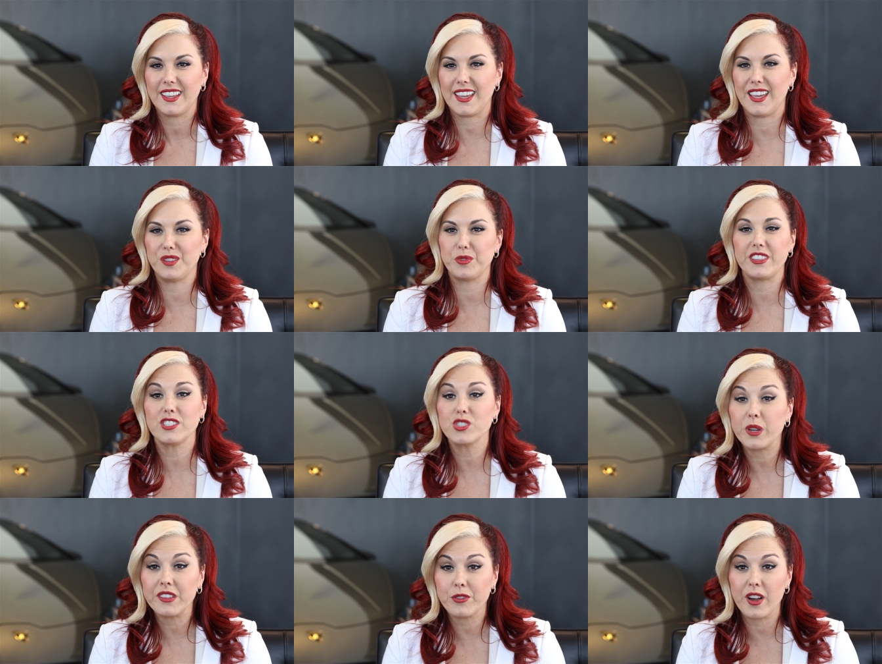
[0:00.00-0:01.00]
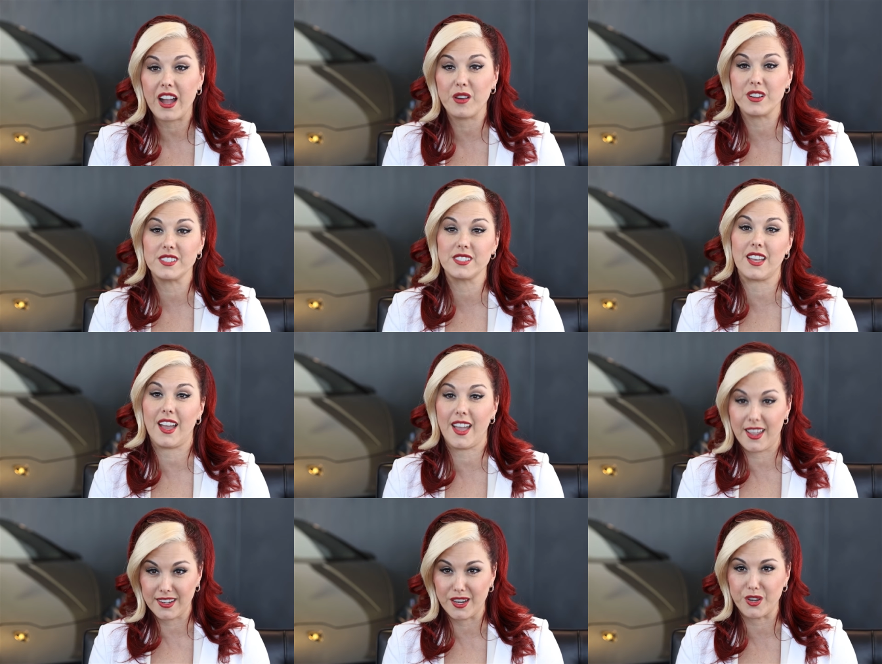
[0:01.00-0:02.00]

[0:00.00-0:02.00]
And within 24 hours, I had an